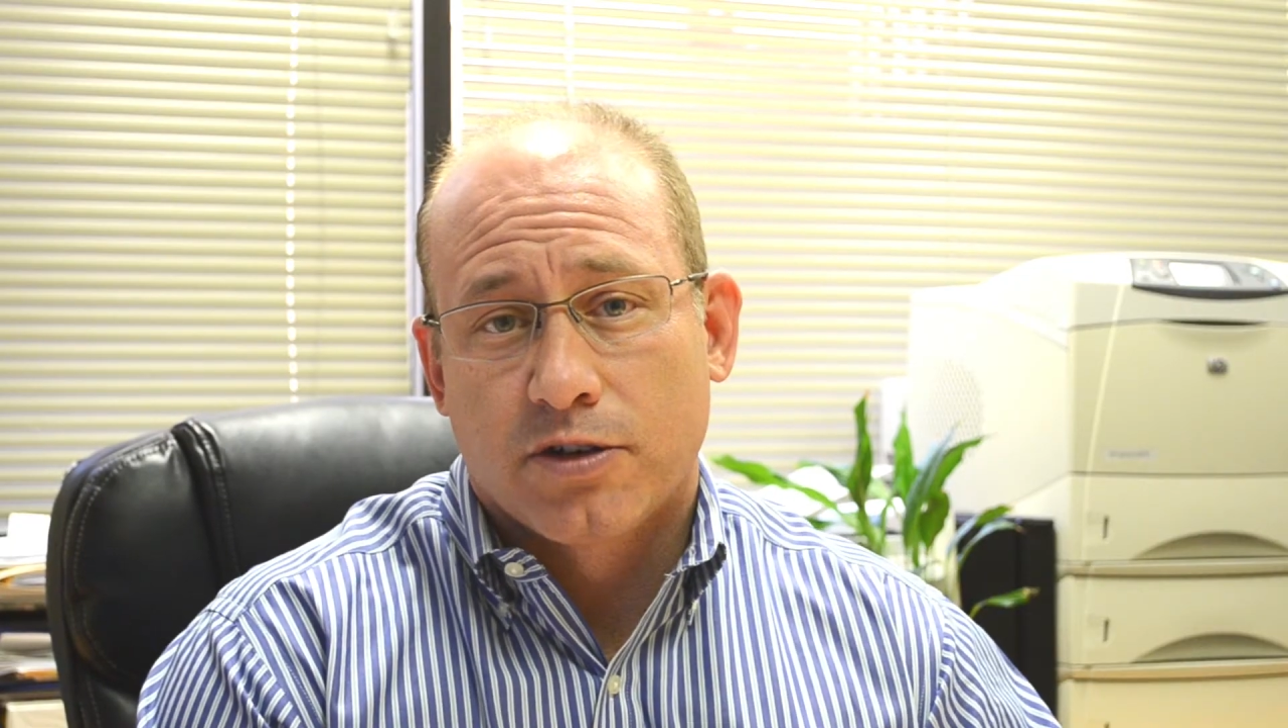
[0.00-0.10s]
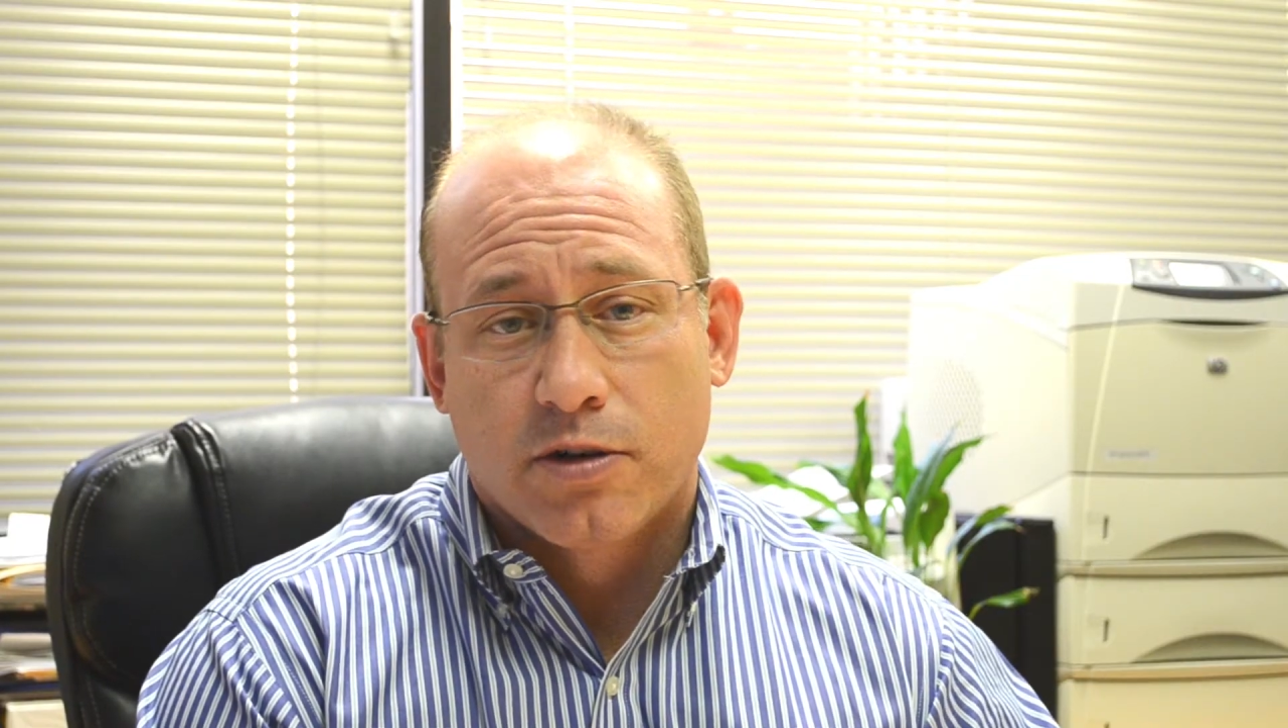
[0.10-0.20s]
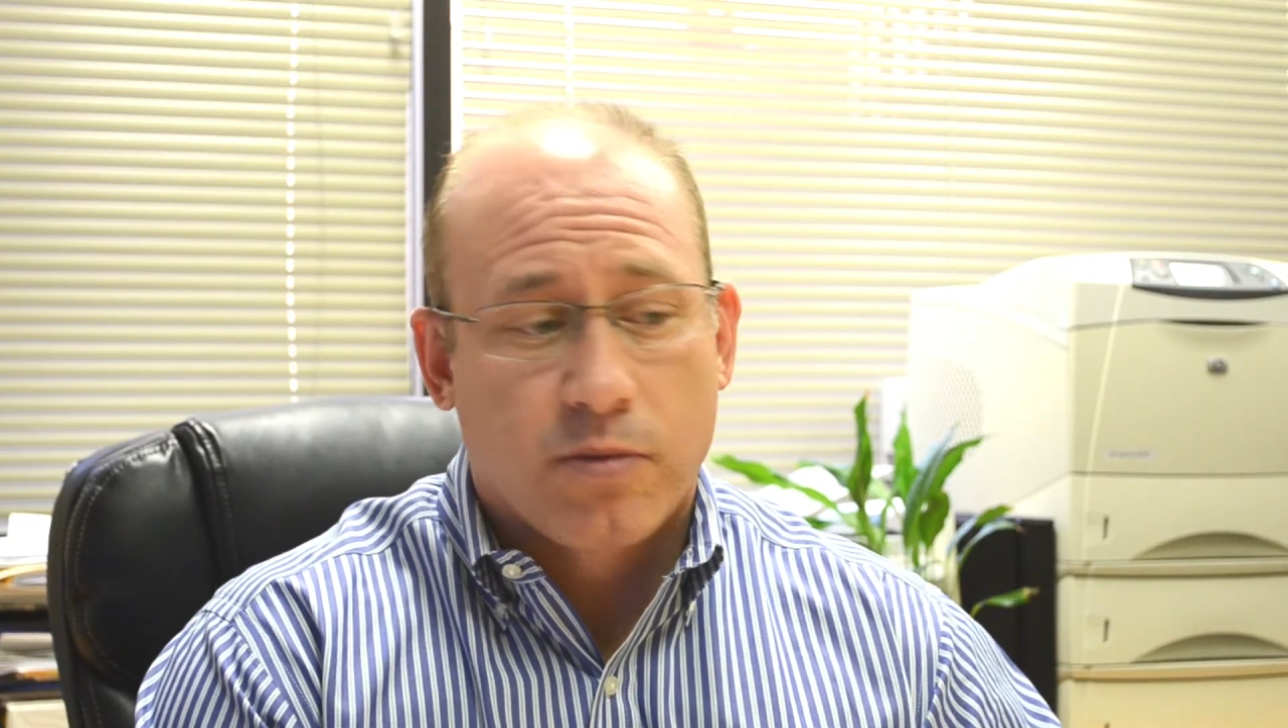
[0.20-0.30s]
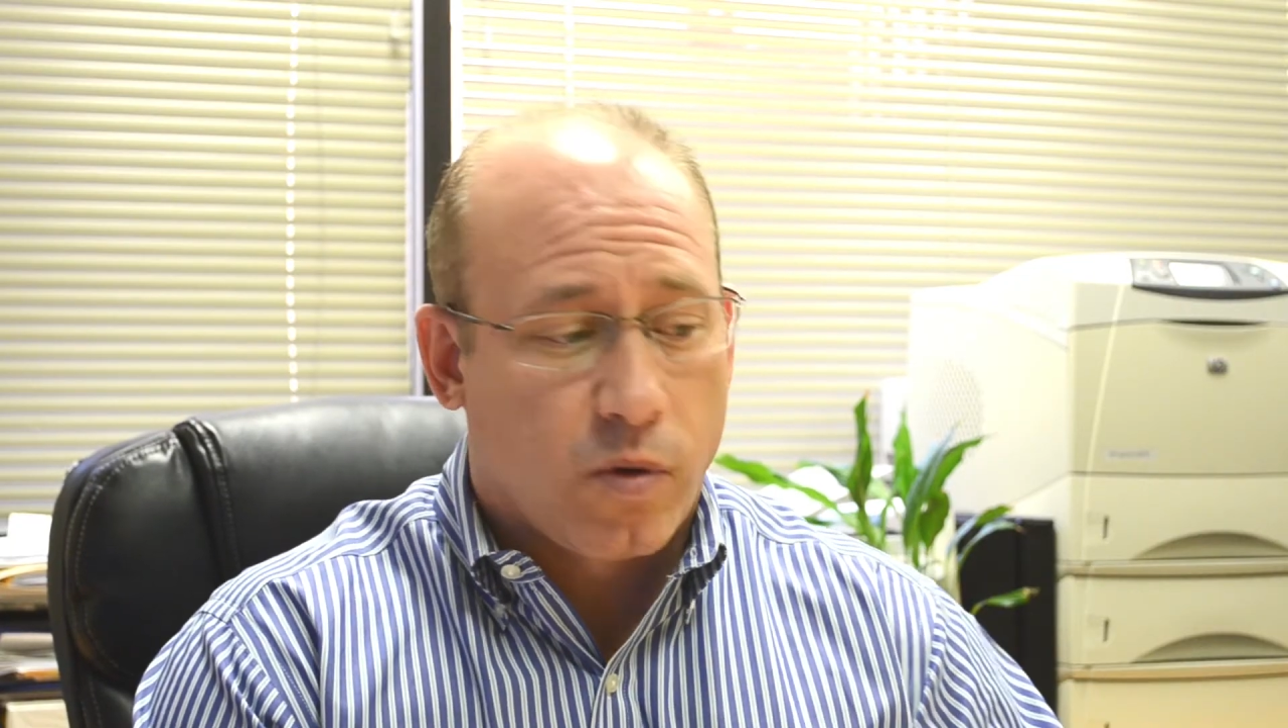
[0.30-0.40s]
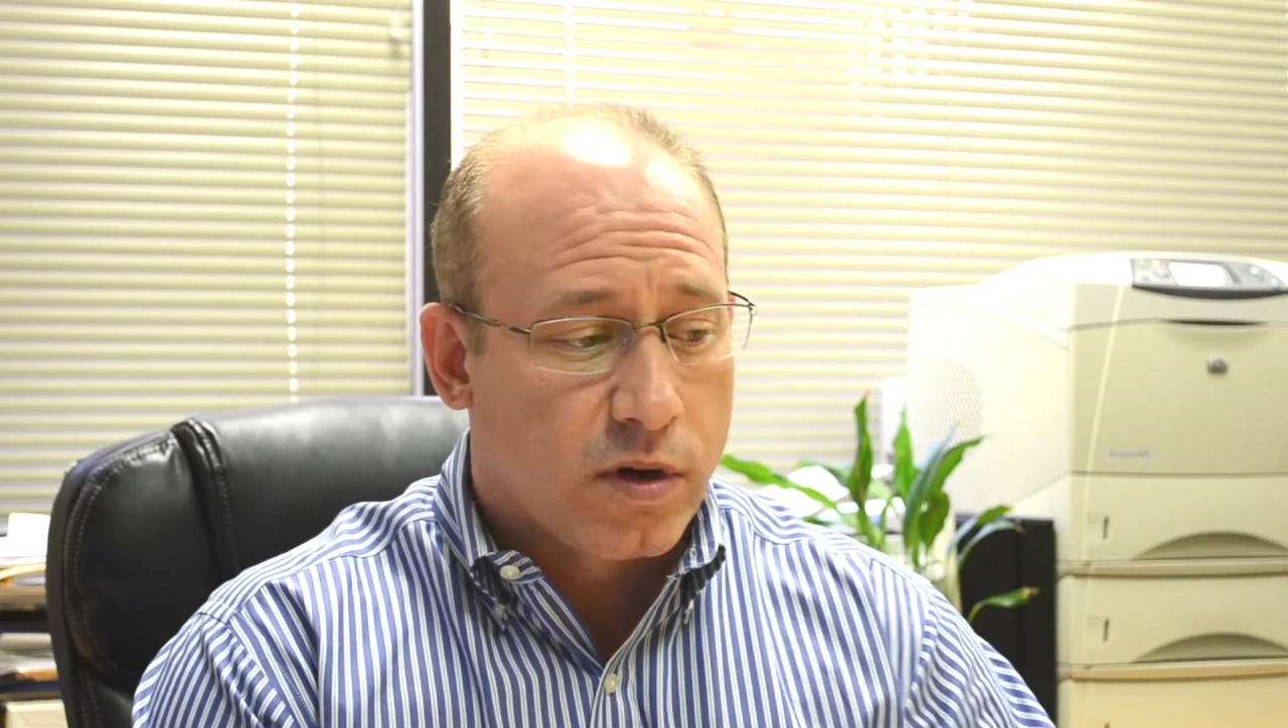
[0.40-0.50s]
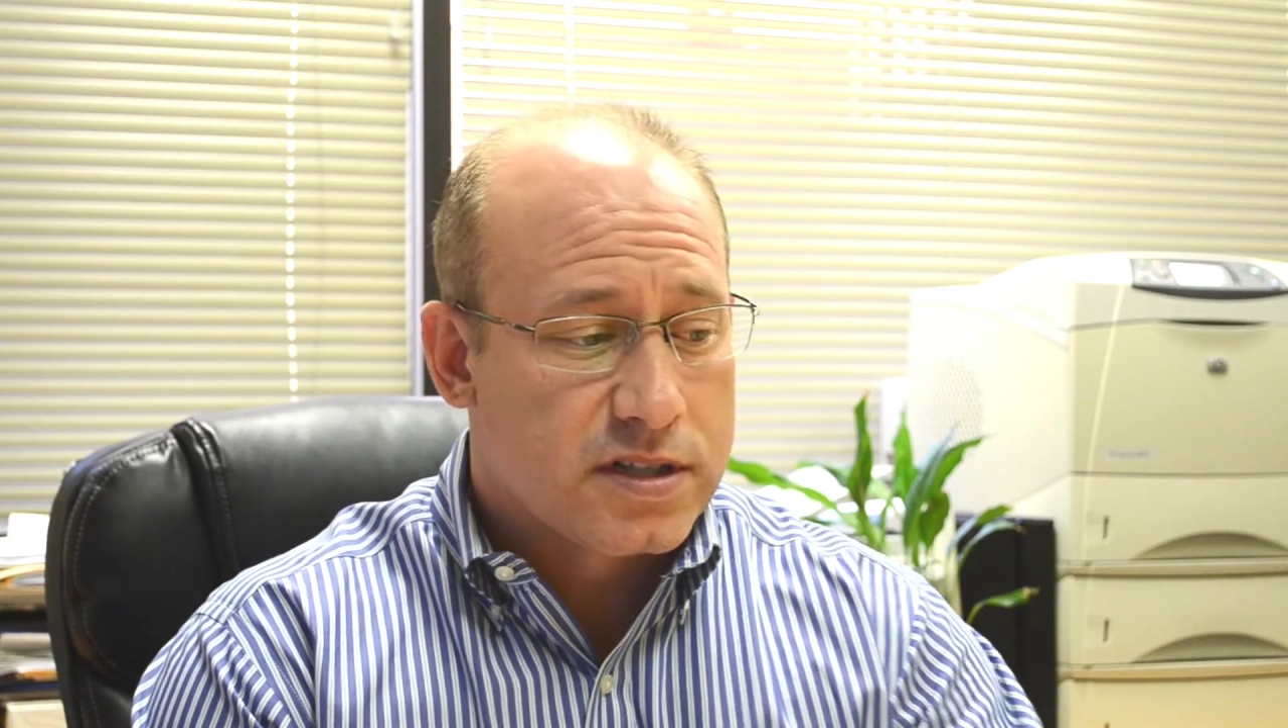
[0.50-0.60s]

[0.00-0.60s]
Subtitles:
group or a